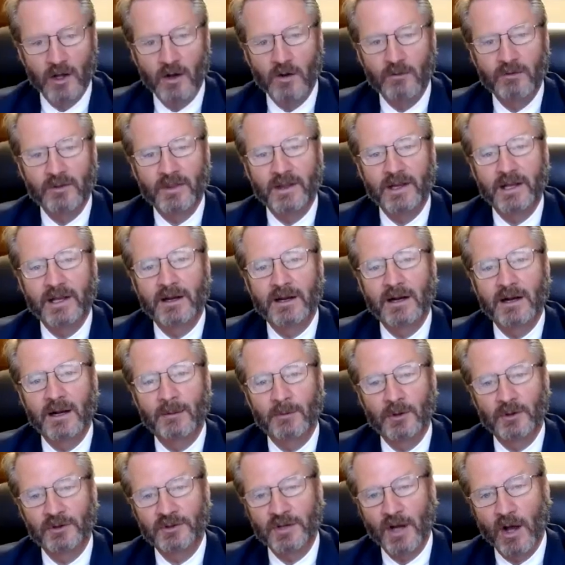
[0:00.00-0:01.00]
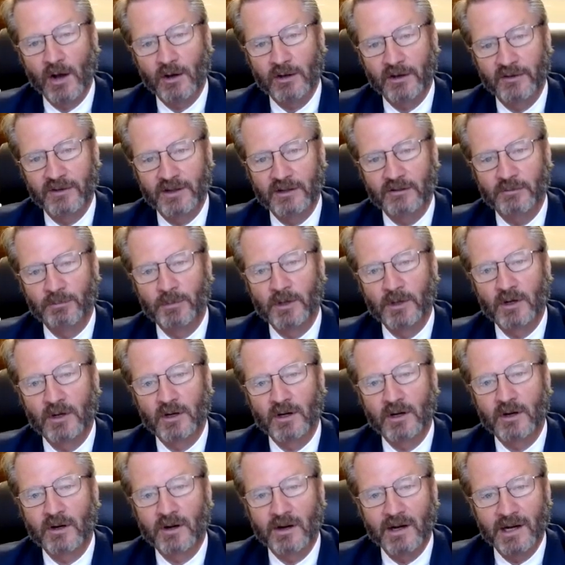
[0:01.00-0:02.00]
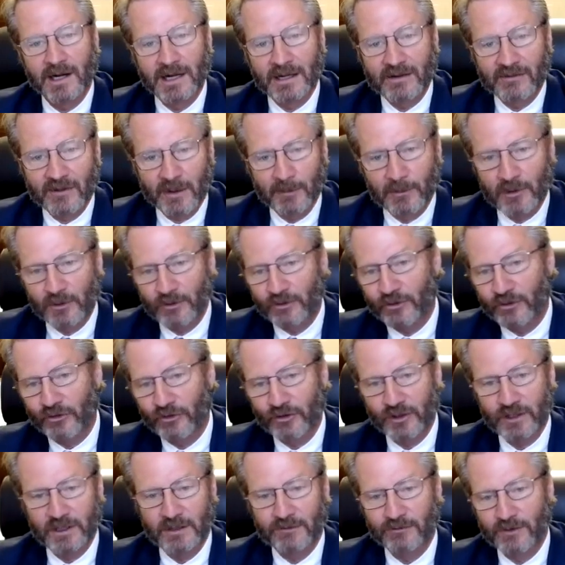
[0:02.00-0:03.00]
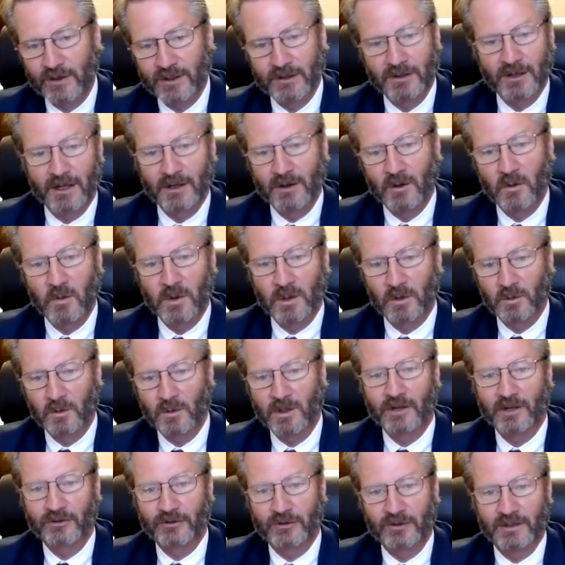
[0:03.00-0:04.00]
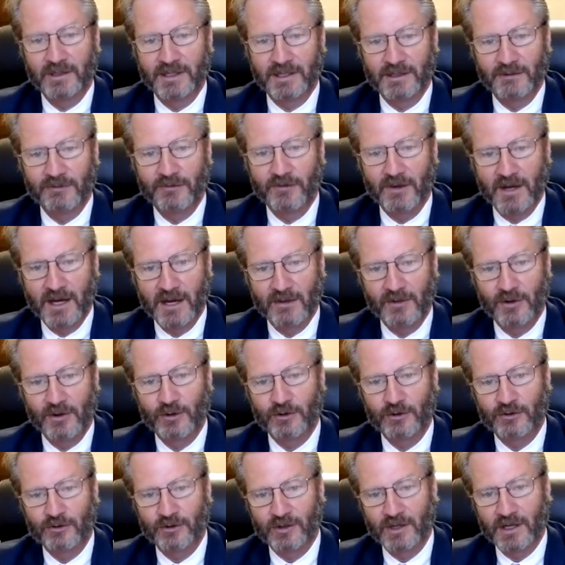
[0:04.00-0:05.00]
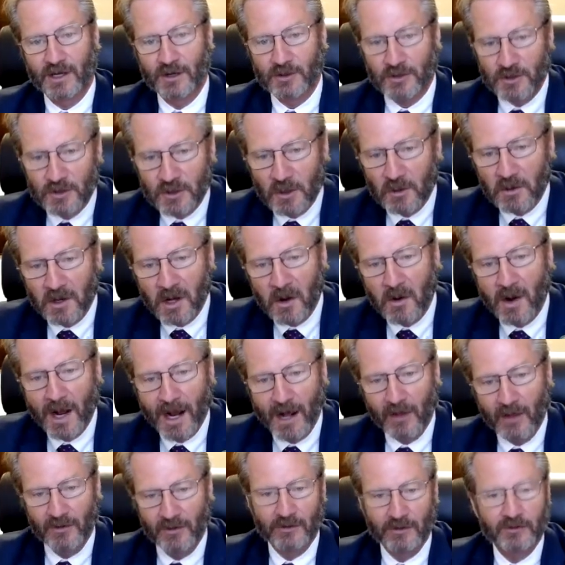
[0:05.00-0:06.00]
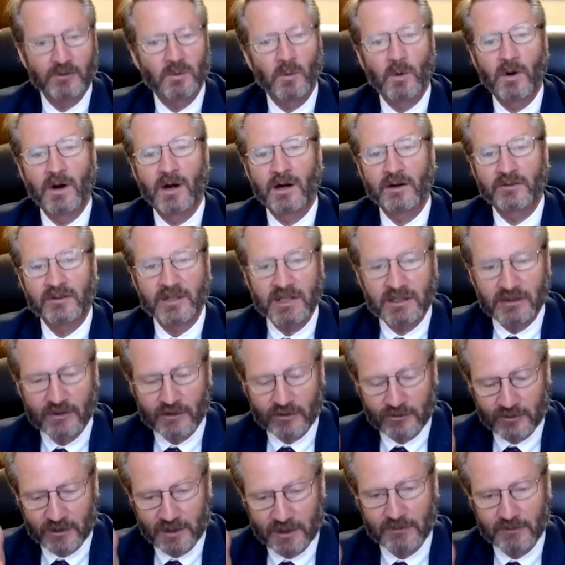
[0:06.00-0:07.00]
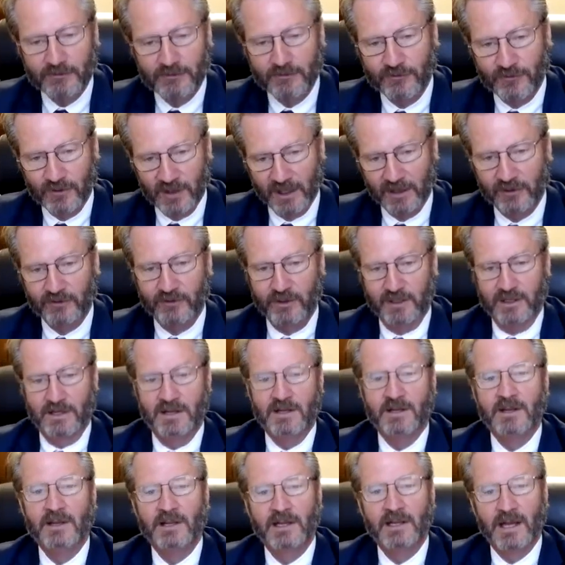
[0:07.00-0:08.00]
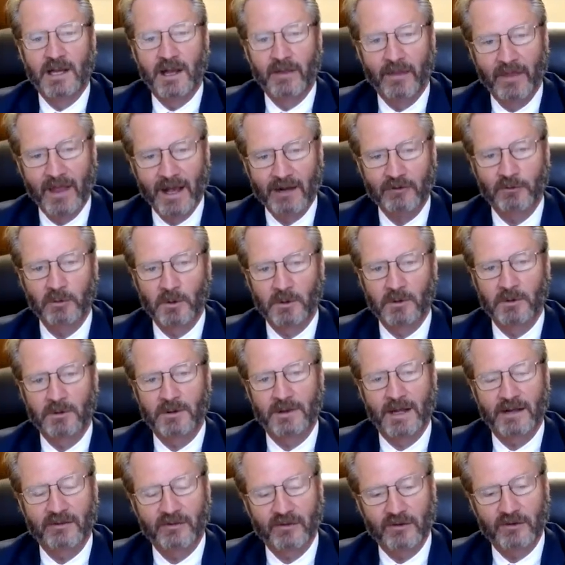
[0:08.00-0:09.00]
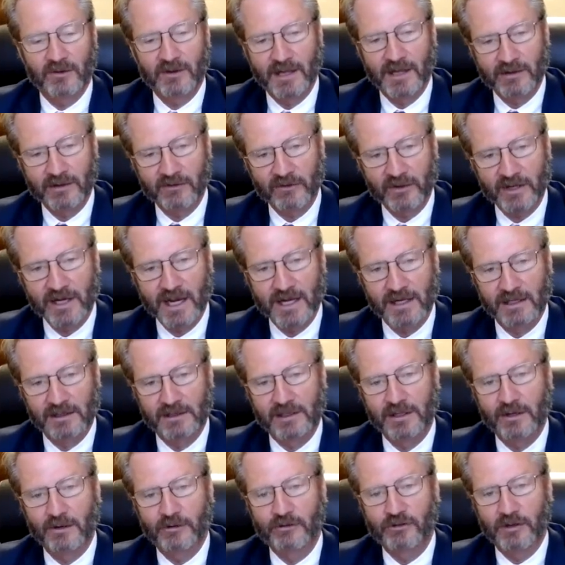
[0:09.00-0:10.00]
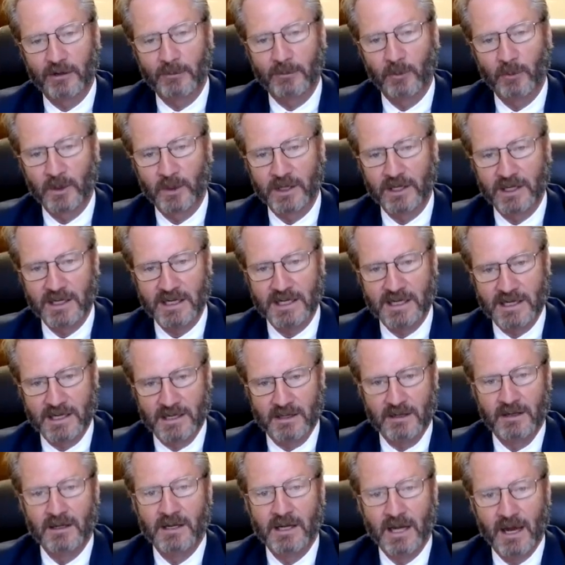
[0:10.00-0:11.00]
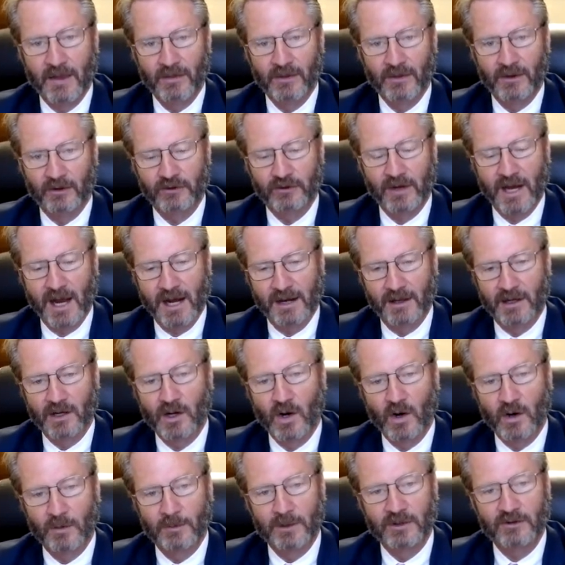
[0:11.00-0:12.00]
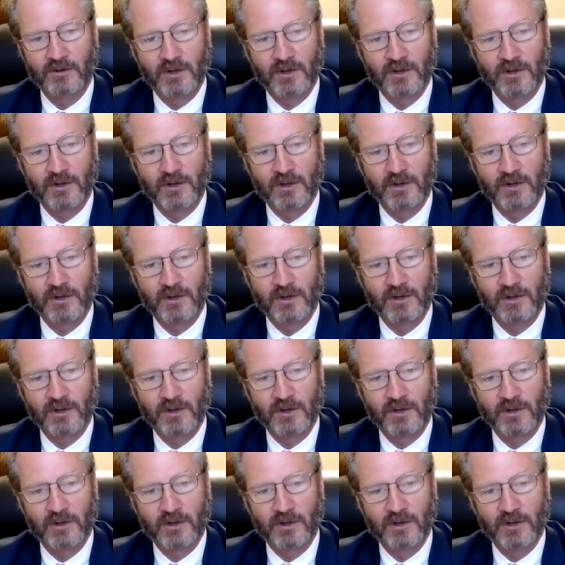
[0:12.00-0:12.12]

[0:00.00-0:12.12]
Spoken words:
over there. I'm going to talk to these bureaucrats. I'm going to see if I don't want to rustle any feathers. You know, you don't know how this works. He just said, fix it. And that's the kind of leadership we need in this kind of garbage,